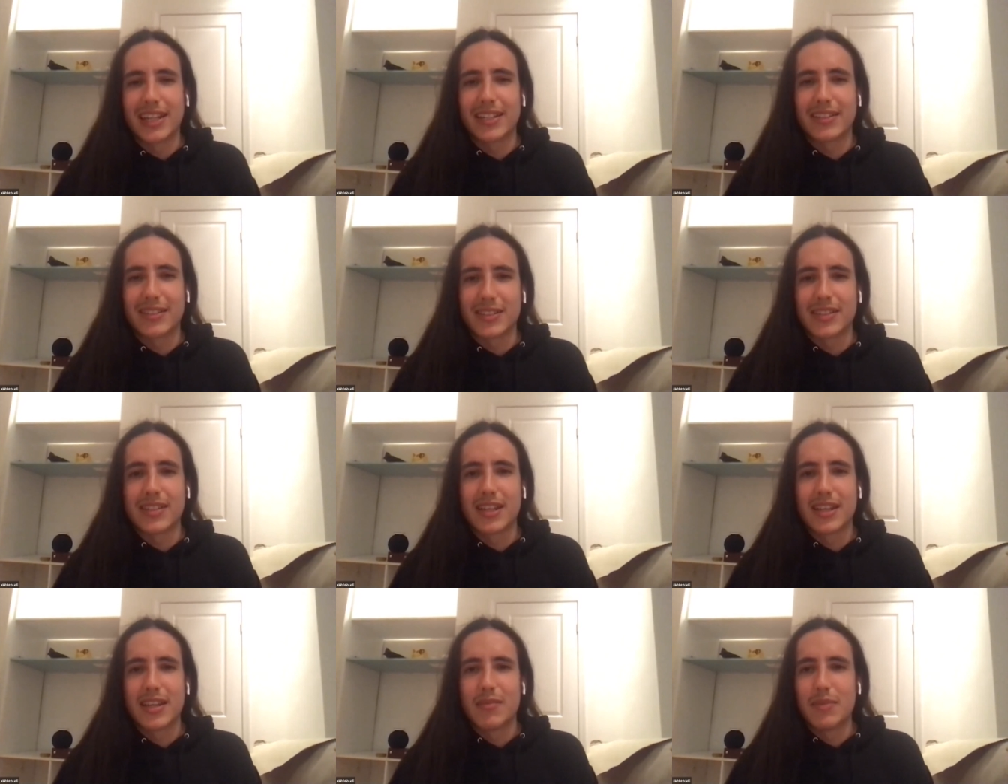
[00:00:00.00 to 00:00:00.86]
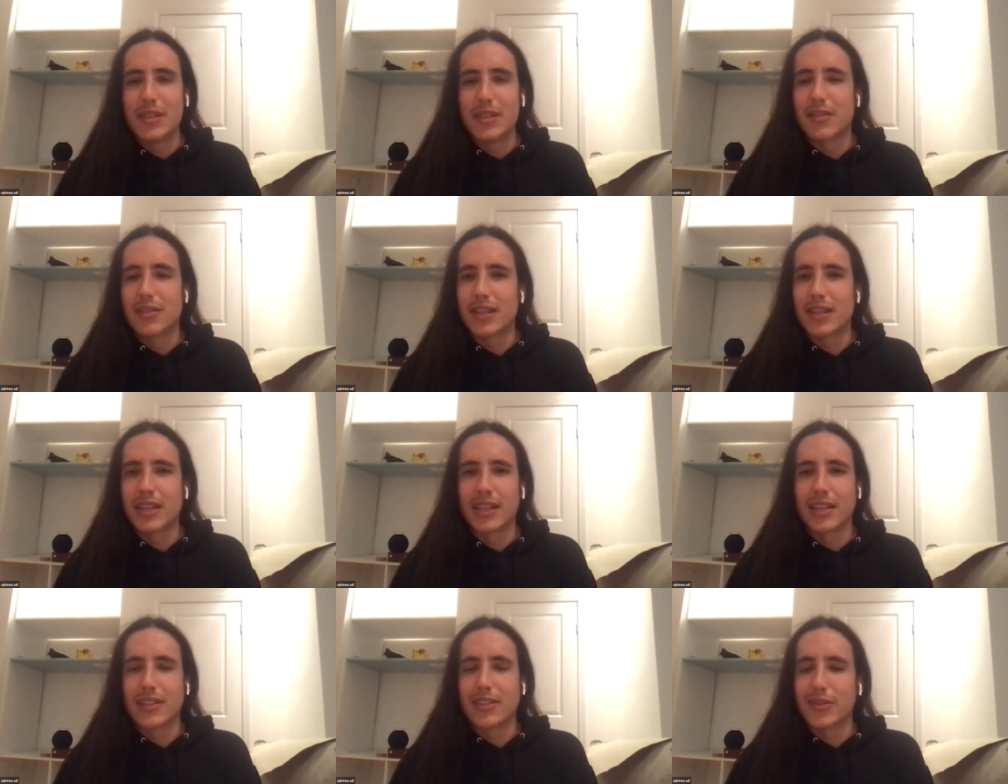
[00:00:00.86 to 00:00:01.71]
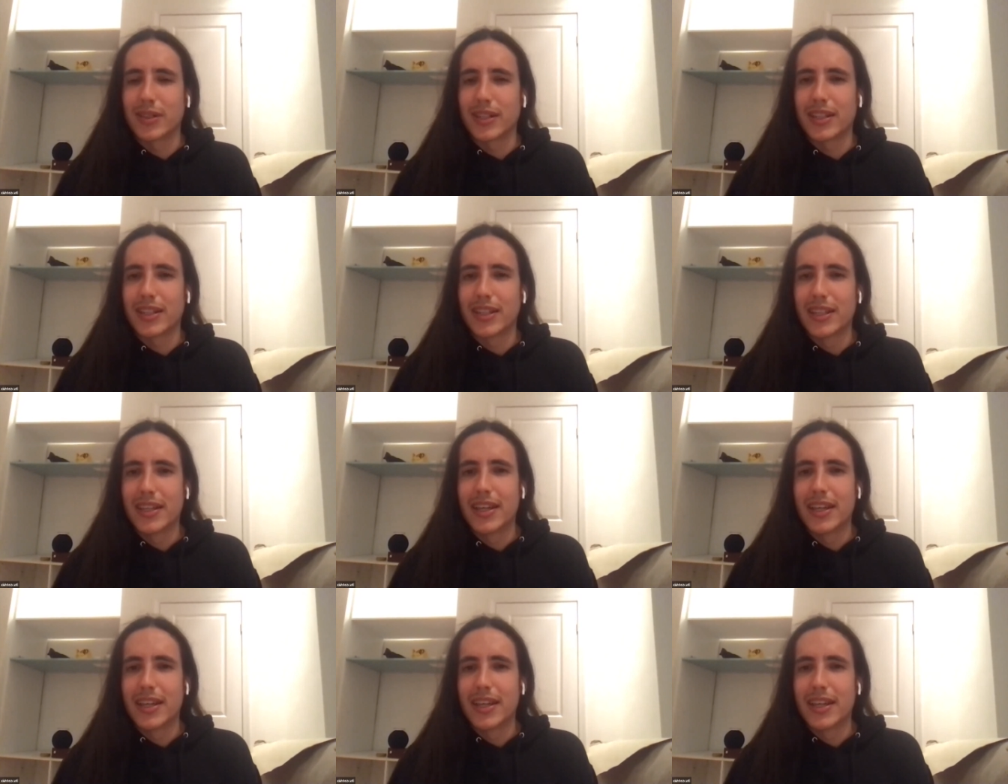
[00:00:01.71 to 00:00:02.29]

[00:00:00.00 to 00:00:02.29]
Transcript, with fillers: like and just be so dedicated to it